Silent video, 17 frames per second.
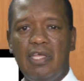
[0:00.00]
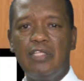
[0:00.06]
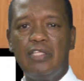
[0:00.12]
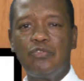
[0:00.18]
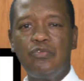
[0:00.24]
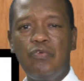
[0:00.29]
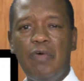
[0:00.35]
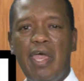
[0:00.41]

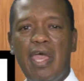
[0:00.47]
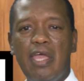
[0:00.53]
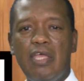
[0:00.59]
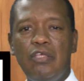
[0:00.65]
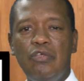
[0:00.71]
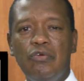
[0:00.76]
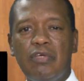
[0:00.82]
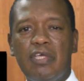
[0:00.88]
It's
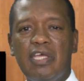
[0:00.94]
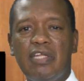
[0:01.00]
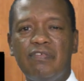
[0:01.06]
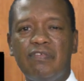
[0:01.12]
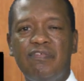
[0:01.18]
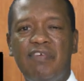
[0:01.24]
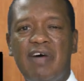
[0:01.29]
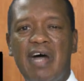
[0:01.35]
where you
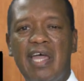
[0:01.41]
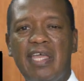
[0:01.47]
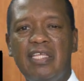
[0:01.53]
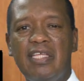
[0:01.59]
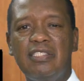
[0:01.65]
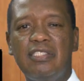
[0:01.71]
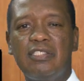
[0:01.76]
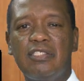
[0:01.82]
can
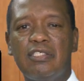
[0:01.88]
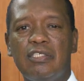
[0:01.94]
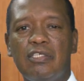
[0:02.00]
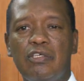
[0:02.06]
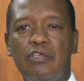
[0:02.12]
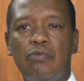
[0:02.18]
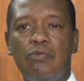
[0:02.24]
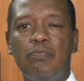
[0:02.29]
find
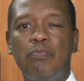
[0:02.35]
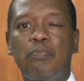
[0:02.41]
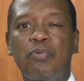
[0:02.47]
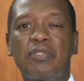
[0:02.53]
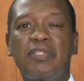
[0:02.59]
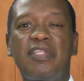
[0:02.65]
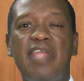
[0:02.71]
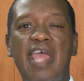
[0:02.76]

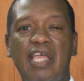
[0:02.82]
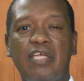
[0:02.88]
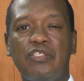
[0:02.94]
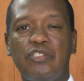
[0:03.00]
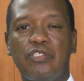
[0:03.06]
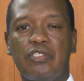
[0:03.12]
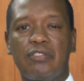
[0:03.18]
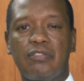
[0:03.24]

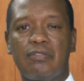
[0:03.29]
protection.